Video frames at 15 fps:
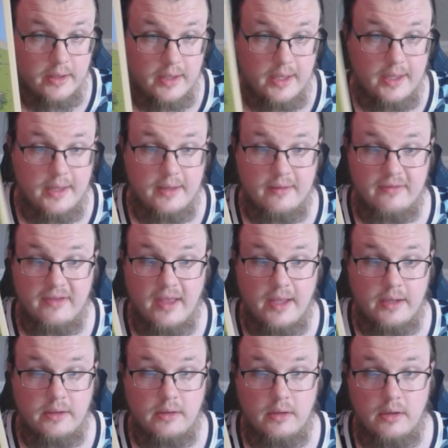It is
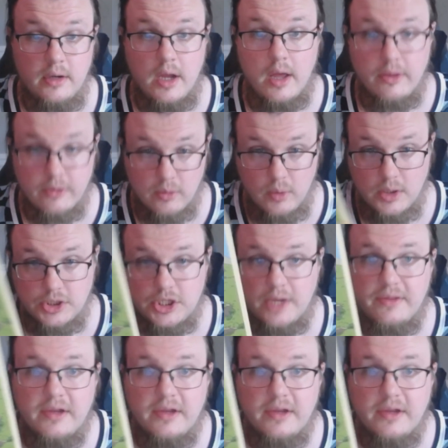another one-shot.